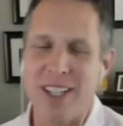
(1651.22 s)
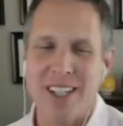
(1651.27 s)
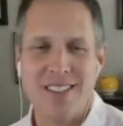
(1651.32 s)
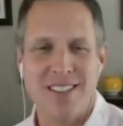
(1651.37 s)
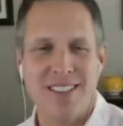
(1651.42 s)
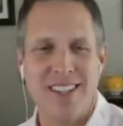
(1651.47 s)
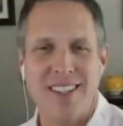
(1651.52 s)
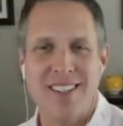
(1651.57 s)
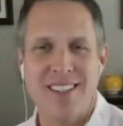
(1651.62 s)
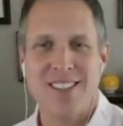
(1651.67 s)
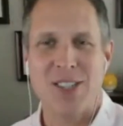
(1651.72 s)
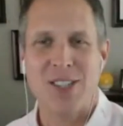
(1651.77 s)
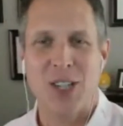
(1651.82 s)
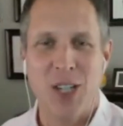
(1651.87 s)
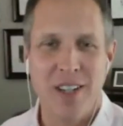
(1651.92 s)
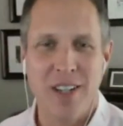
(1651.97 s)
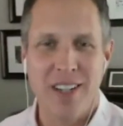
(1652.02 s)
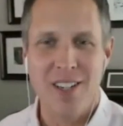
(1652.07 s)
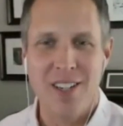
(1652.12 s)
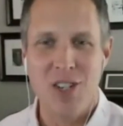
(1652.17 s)
It's it's
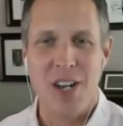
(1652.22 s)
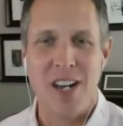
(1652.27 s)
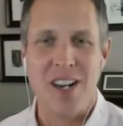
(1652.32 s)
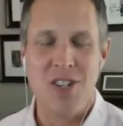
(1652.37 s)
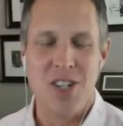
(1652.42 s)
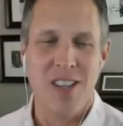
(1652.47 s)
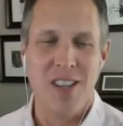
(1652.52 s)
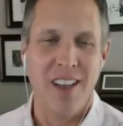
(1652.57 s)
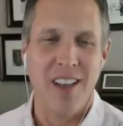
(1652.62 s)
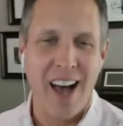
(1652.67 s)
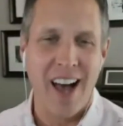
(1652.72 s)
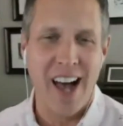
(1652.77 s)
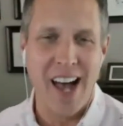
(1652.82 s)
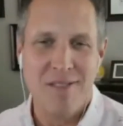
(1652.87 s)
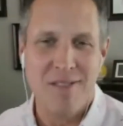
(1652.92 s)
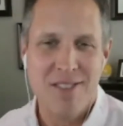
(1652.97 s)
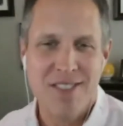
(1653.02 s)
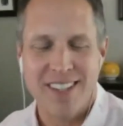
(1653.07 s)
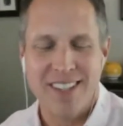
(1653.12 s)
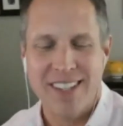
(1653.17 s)
certainly changing
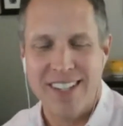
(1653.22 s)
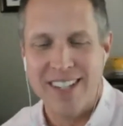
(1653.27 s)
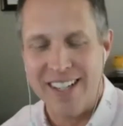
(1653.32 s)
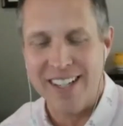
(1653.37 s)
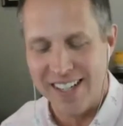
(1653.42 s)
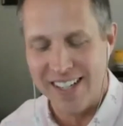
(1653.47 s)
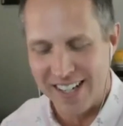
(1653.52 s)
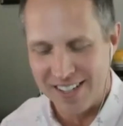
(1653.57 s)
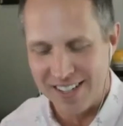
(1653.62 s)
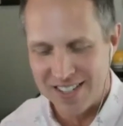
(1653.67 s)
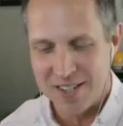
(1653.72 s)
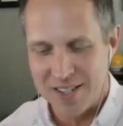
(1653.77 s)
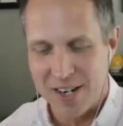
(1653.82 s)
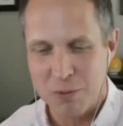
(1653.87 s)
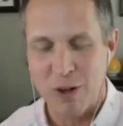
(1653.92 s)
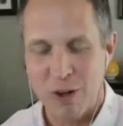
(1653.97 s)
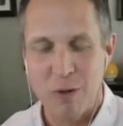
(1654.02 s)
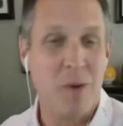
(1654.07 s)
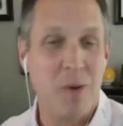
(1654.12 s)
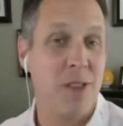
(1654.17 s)
lives. Uh, it
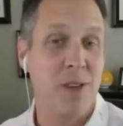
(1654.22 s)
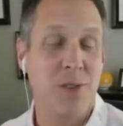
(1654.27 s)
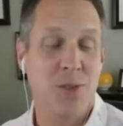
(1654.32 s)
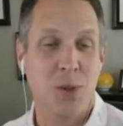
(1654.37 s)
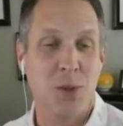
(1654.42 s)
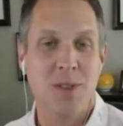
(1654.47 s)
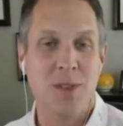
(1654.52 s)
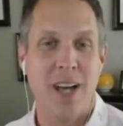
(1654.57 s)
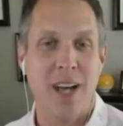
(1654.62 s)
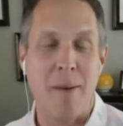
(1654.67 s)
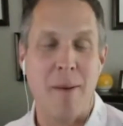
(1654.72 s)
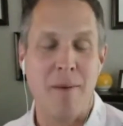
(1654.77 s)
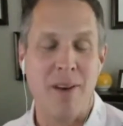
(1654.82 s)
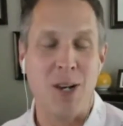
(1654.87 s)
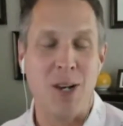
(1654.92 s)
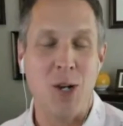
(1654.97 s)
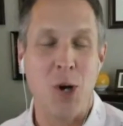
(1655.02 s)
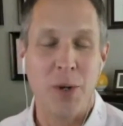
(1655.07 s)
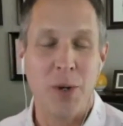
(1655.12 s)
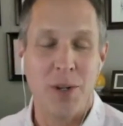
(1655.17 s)
stuck with me this whole time, and
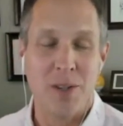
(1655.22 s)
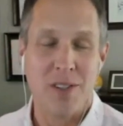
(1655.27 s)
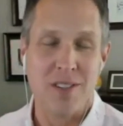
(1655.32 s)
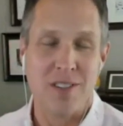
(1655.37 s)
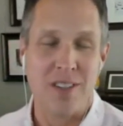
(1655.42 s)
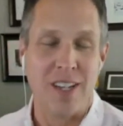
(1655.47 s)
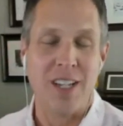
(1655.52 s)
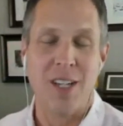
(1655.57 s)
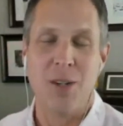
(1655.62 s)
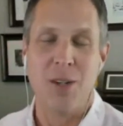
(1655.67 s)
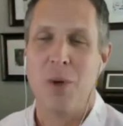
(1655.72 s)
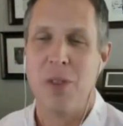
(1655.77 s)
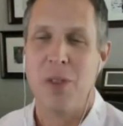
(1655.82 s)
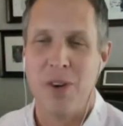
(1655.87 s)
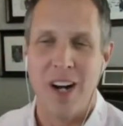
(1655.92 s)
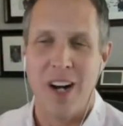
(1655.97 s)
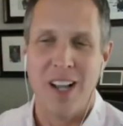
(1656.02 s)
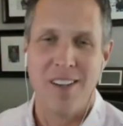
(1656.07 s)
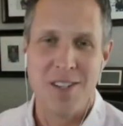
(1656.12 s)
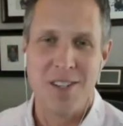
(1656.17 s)
I know it'll stick with
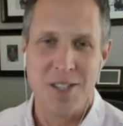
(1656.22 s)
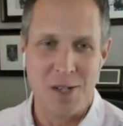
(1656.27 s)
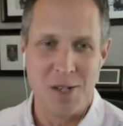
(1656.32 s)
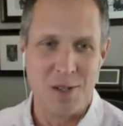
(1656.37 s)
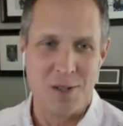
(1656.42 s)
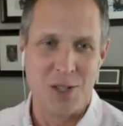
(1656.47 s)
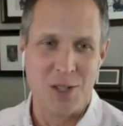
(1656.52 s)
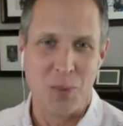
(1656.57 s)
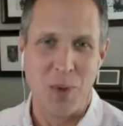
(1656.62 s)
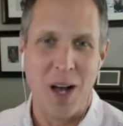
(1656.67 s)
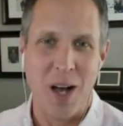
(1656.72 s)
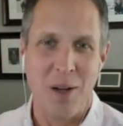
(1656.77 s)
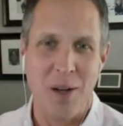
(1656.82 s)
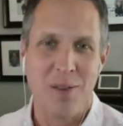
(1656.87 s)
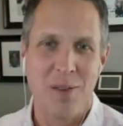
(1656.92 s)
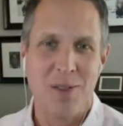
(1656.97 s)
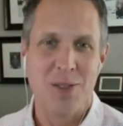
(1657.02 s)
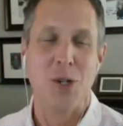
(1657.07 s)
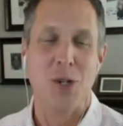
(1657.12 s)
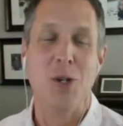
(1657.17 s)
our listeners as
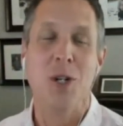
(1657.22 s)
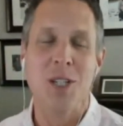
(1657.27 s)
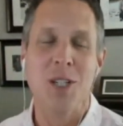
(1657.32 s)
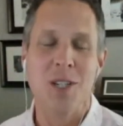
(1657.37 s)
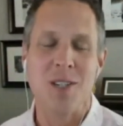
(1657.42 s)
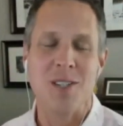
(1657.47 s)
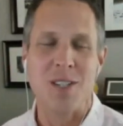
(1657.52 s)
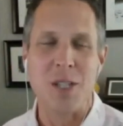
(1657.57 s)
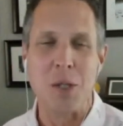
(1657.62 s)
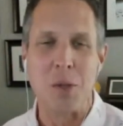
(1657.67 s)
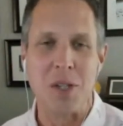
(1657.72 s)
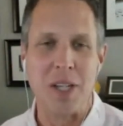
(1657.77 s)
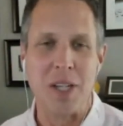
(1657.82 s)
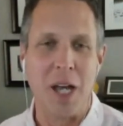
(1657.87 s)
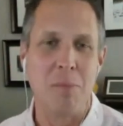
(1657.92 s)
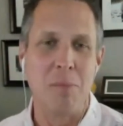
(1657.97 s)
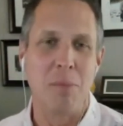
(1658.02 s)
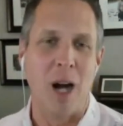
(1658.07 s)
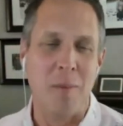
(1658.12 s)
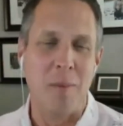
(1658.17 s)
well. So good to see you
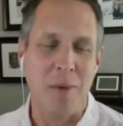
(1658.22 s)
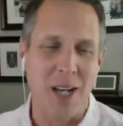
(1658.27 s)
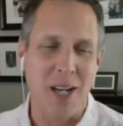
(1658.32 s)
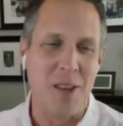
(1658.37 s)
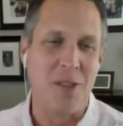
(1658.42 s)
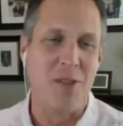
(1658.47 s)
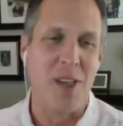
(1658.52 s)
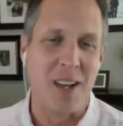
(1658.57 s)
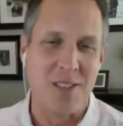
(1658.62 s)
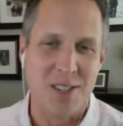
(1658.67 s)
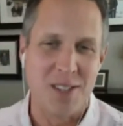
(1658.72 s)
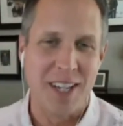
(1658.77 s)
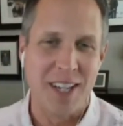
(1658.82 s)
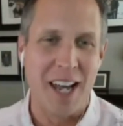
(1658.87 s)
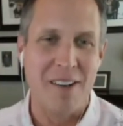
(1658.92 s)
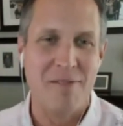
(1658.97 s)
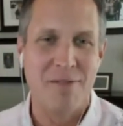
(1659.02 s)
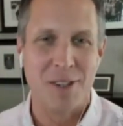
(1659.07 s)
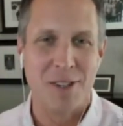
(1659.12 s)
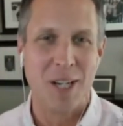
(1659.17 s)
again, Barbara, and nice thanks
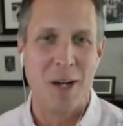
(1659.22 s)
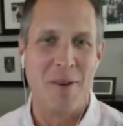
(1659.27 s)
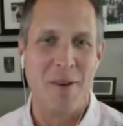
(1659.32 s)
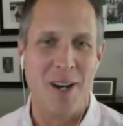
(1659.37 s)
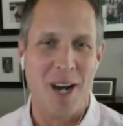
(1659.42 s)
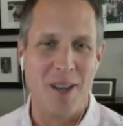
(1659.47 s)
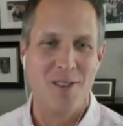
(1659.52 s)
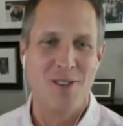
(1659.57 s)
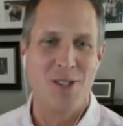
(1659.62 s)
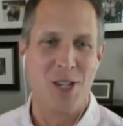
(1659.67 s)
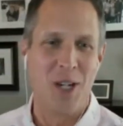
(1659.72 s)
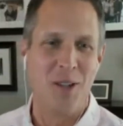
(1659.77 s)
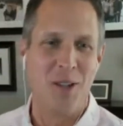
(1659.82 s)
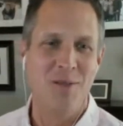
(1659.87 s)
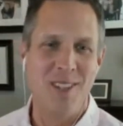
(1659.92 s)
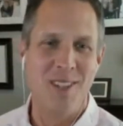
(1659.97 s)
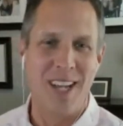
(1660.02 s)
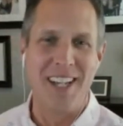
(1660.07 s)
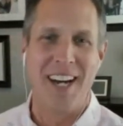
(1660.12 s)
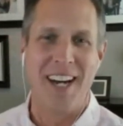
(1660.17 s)
again for coming on the
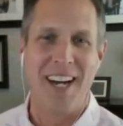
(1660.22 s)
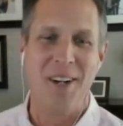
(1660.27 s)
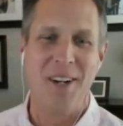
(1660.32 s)
show. Take You're care.